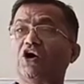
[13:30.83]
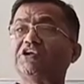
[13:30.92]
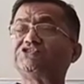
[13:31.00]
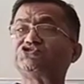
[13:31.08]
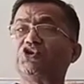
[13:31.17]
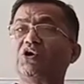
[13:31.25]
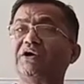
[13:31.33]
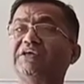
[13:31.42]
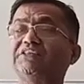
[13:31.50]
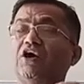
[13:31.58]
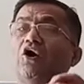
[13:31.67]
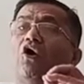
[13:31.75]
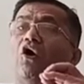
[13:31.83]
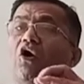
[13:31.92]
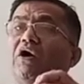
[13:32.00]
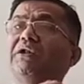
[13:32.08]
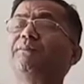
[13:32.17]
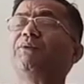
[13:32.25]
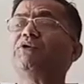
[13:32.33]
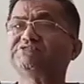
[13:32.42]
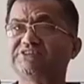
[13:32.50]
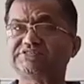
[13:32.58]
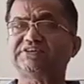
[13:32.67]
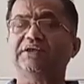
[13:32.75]
also in the on
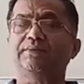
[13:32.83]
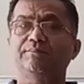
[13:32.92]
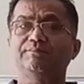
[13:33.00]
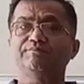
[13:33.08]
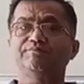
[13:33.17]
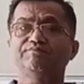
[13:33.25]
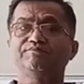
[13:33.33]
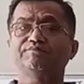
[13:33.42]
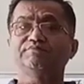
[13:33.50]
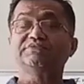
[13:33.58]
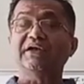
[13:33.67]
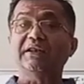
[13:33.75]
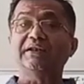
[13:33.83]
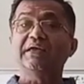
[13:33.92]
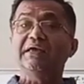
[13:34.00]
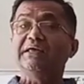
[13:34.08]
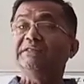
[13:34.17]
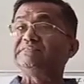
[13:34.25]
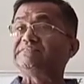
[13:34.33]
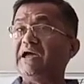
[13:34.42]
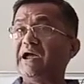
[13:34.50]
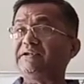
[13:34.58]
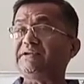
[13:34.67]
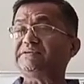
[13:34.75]
position, then
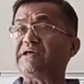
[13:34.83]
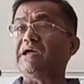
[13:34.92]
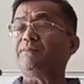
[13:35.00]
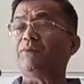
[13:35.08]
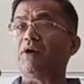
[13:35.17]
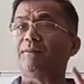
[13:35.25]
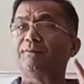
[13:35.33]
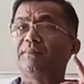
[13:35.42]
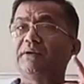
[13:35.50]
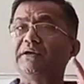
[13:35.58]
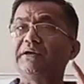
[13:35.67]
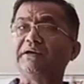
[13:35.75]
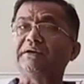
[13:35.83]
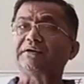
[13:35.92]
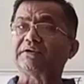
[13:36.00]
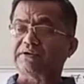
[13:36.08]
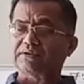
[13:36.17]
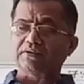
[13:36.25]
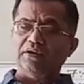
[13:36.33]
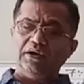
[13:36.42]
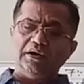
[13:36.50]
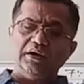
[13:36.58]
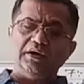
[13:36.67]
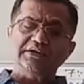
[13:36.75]
that type
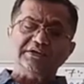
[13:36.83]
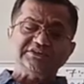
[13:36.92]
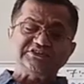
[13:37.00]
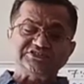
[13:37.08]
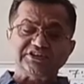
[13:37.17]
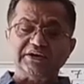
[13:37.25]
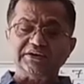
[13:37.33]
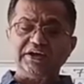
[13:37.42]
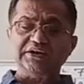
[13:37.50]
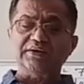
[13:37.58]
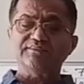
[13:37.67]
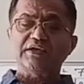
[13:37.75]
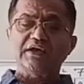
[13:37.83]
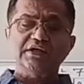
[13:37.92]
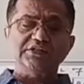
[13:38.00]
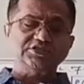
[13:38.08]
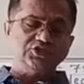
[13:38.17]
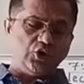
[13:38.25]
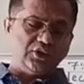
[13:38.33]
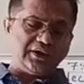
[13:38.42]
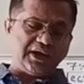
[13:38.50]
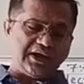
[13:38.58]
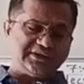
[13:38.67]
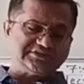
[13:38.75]
of circuit is
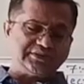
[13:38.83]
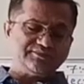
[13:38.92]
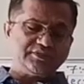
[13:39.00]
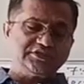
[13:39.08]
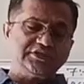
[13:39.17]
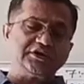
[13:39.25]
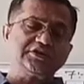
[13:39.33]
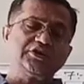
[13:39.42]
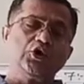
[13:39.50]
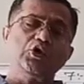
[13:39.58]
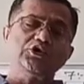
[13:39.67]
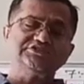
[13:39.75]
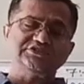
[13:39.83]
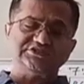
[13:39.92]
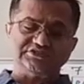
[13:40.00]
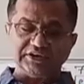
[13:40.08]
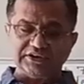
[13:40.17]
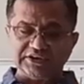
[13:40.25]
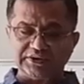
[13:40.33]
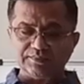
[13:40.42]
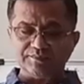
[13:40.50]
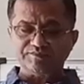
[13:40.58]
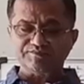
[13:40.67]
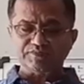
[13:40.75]
known as the closed circuit.
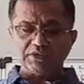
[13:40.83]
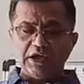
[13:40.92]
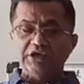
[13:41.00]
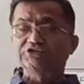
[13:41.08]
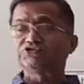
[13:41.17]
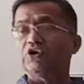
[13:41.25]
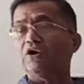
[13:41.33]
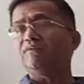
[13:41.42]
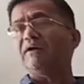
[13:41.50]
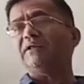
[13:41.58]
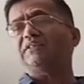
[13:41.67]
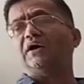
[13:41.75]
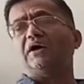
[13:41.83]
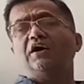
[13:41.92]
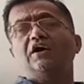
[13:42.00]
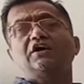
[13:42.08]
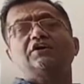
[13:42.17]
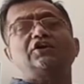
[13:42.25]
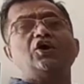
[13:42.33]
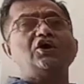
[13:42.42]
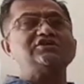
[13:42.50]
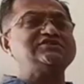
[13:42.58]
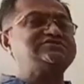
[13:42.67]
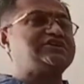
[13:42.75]
So when the closed